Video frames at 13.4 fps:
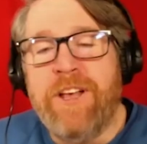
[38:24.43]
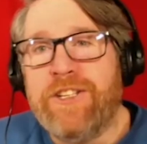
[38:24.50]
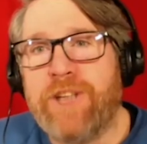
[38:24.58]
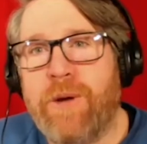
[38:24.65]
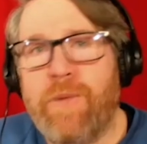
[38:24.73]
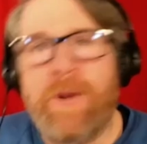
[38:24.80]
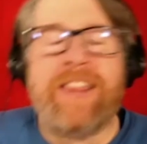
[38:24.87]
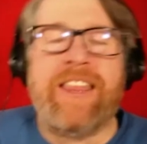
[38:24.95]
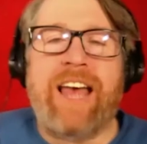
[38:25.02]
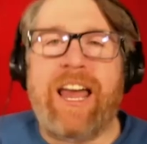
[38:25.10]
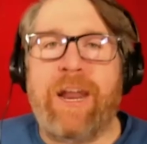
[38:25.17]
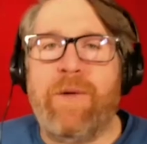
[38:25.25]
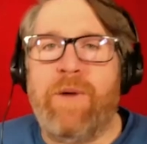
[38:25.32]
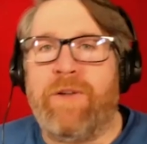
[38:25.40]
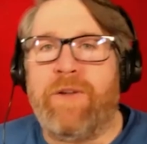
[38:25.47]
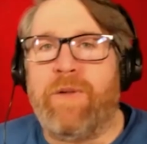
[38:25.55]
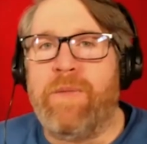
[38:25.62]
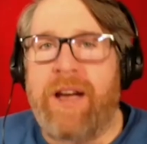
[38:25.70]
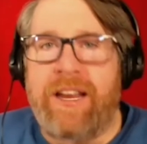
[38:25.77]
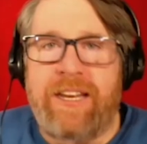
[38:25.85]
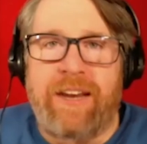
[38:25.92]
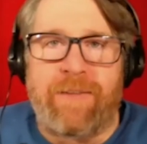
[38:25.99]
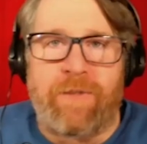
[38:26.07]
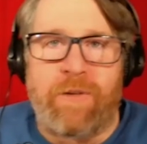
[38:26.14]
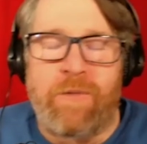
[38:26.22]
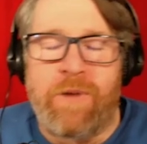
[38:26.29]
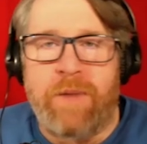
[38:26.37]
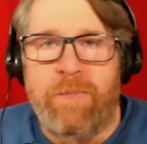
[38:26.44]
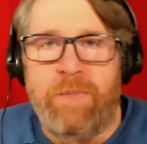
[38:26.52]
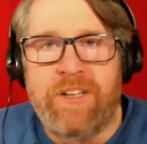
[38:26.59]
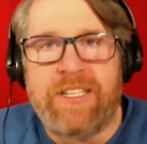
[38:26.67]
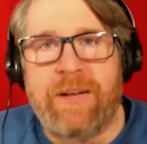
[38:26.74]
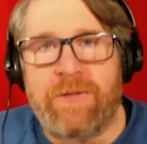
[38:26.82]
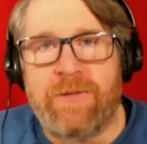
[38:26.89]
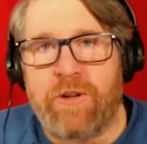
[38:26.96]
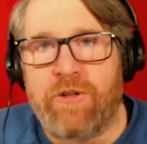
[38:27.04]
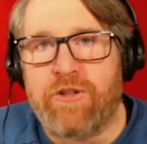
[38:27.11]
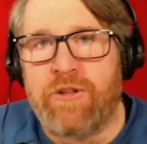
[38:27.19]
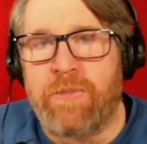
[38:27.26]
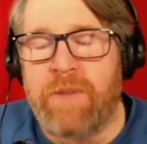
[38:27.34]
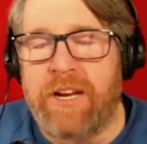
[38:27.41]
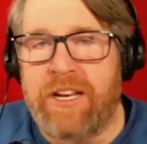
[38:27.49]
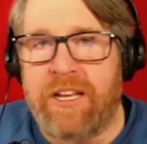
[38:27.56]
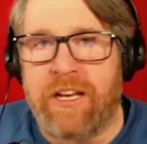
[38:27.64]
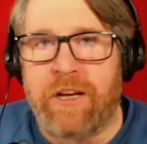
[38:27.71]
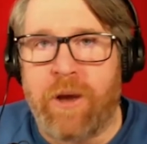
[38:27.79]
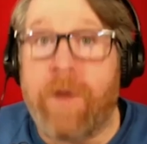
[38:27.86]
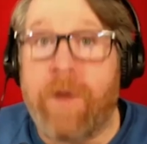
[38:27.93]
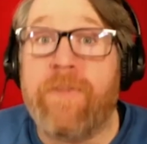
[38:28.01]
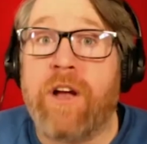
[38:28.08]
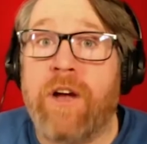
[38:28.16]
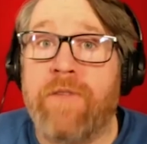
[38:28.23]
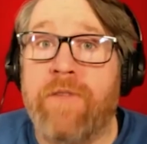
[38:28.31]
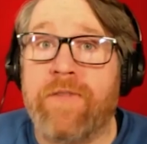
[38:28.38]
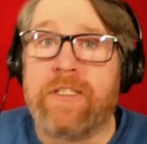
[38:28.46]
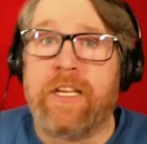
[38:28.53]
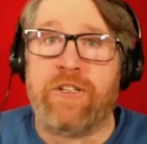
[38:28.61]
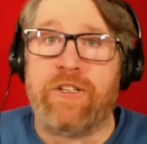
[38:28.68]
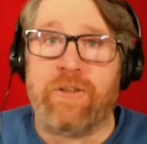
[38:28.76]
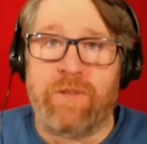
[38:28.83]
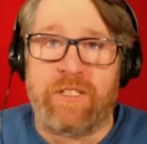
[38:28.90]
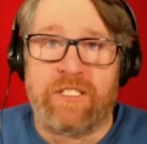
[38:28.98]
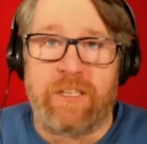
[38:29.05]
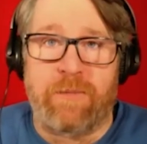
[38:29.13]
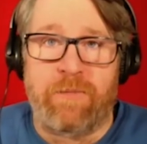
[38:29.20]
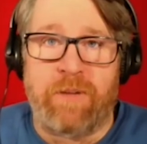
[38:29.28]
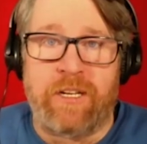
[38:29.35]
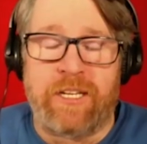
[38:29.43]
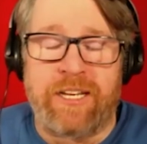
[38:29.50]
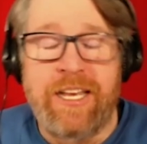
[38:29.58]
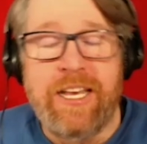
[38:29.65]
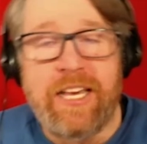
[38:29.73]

So with that, I want to remind everyone, put down social media, go have a conversation with somebody.